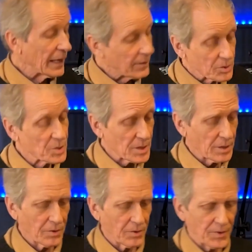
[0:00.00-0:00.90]
Yeah, this is
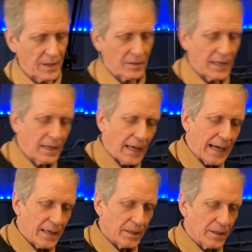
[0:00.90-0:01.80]
another thing. They
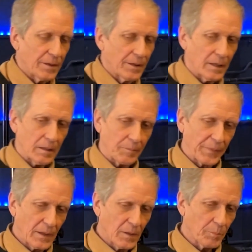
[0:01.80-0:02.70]
added
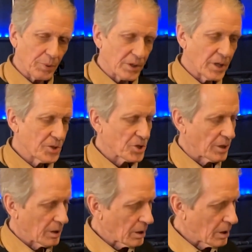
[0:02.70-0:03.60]

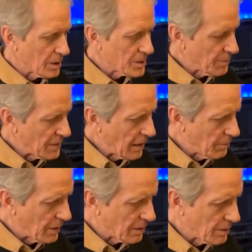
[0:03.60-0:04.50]
percussion sometime
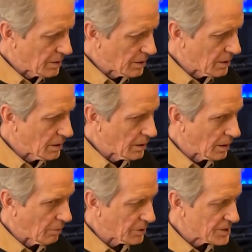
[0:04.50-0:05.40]
in
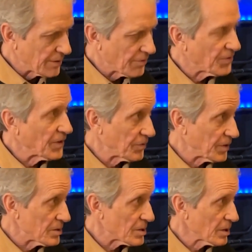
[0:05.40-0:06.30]
I want to say the
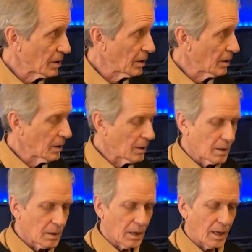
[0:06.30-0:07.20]
50s.
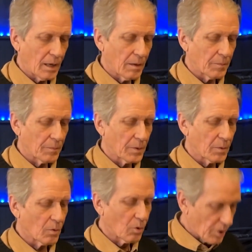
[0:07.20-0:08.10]

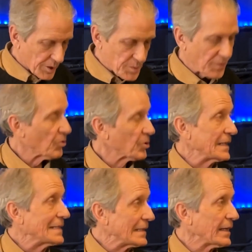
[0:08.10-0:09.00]
Organs before
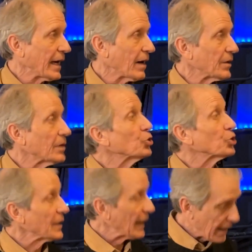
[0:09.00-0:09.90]
that didn't have it. You
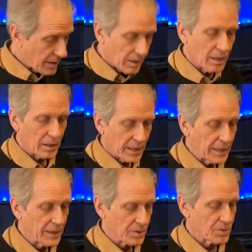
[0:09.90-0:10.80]
can add a
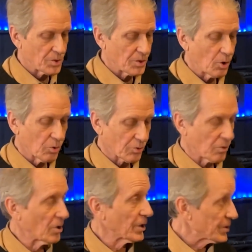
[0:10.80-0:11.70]
kit to the older
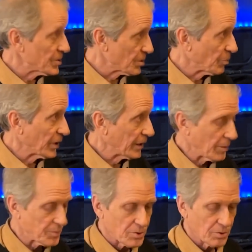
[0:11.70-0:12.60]
organs to bring it
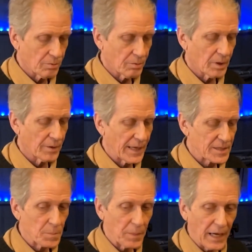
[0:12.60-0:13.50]
up to that
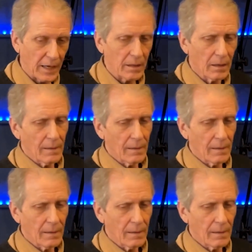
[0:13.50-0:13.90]
spec.